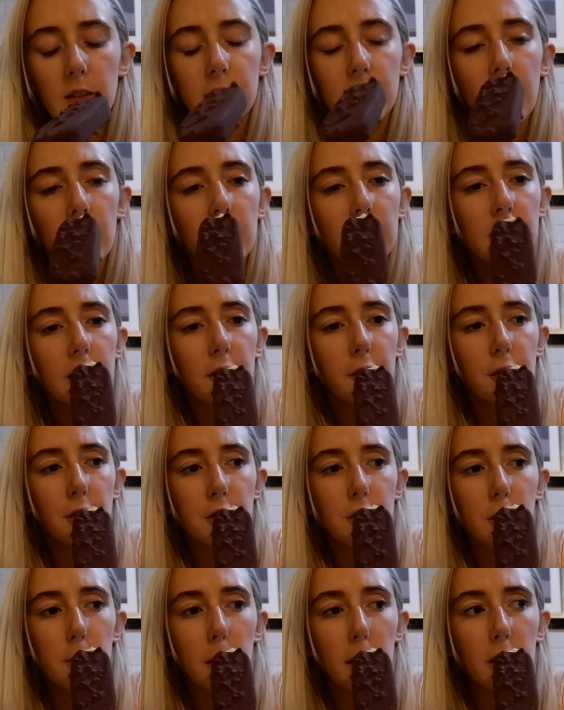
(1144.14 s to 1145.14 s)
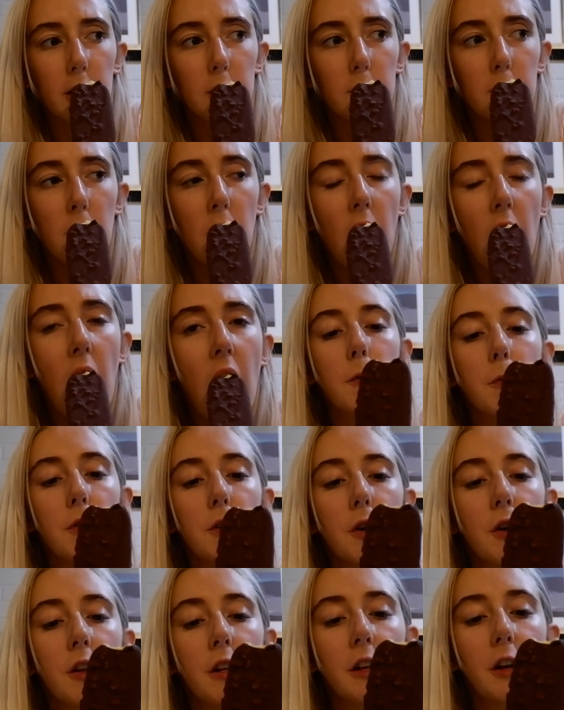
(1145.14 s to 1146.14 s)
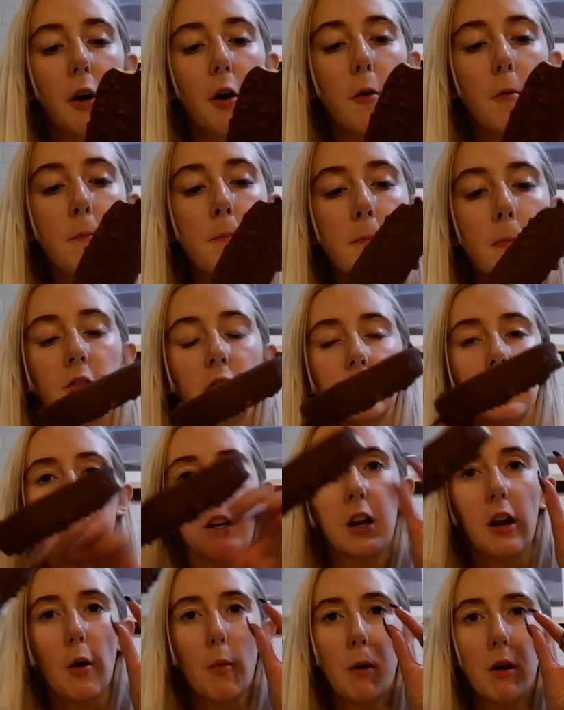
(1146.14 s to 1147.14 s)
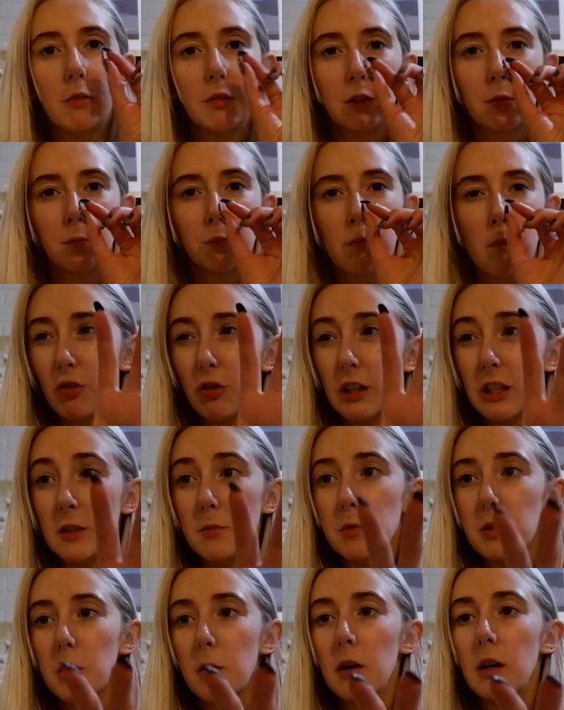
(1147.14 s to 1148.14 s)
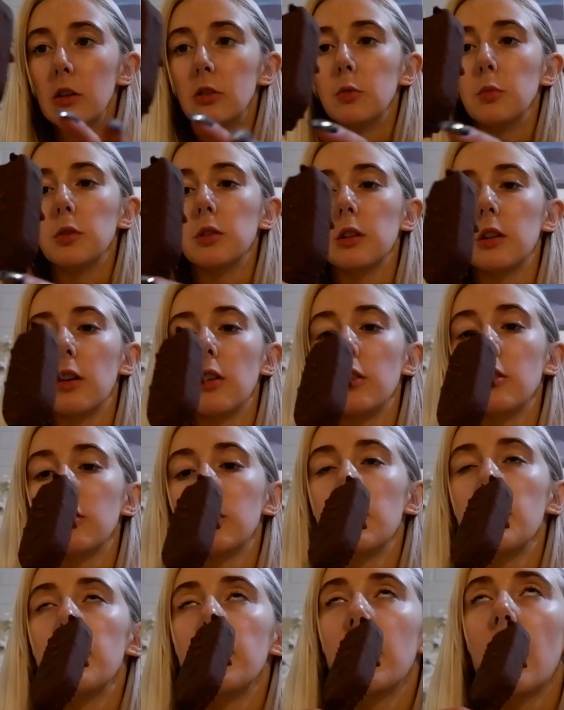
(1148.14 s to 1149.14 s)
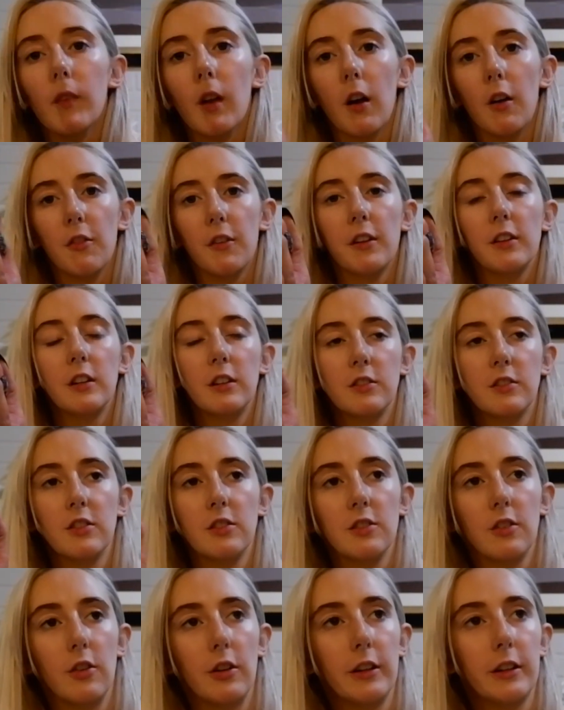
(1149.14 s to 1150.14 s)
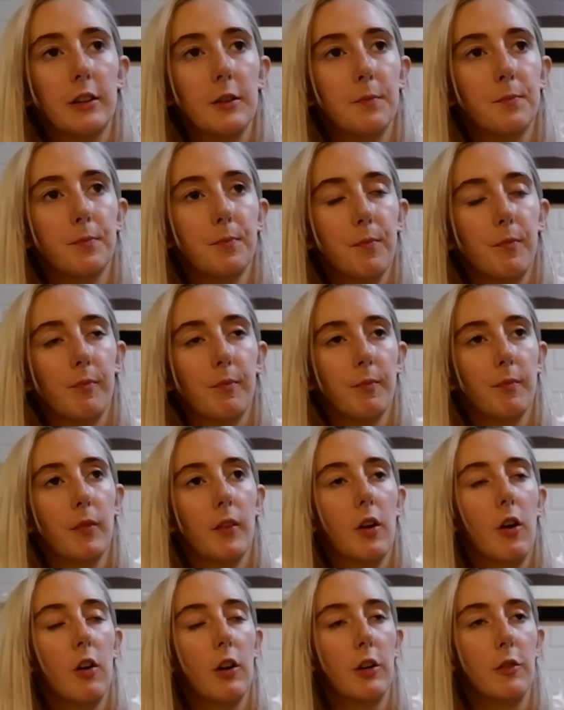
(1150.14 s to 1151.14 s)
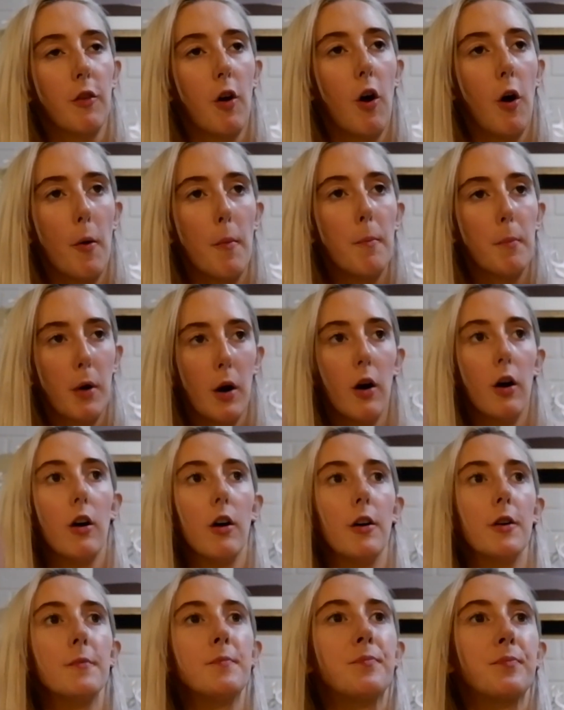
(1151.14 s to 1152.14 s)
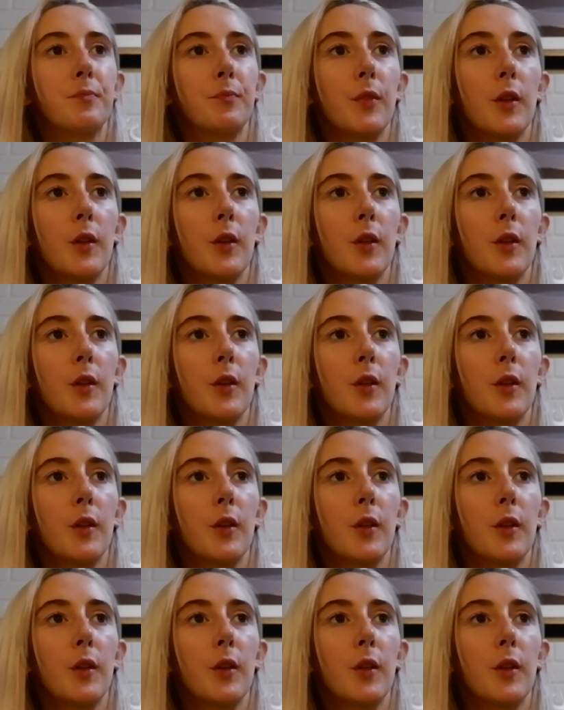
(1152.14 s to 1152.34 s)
Certainly different to a Magnum. With the honeycomb, it's like a little bit of a crisp to it. Oh my god, that ice cream. I think this is like kind of on par